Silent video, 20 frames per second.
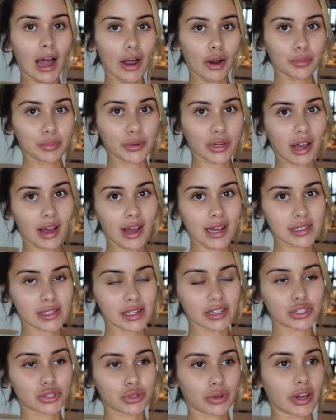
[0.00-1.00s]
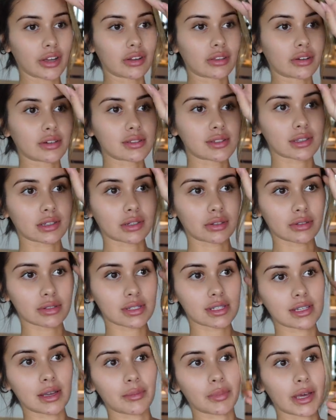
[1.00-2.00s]
I hope you guys enjoyed those little
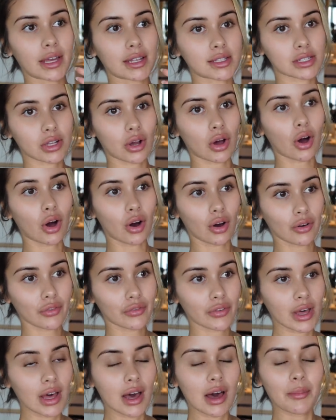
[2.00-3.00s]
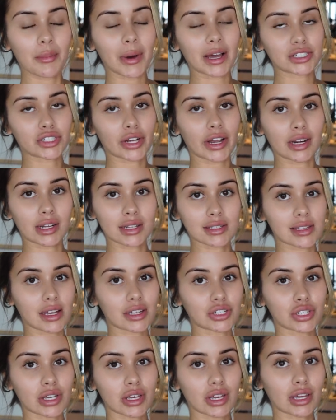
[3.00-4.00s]
snippets of my training
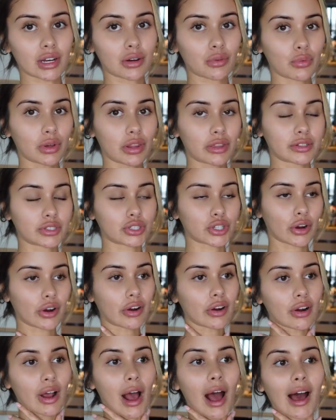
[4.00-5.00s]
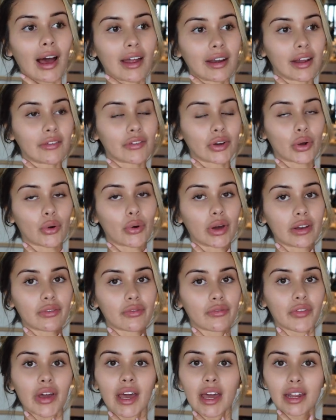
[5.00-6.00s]
session with Joe at Never Quit
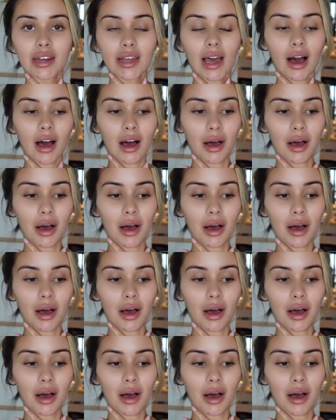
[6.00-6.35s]
Fit,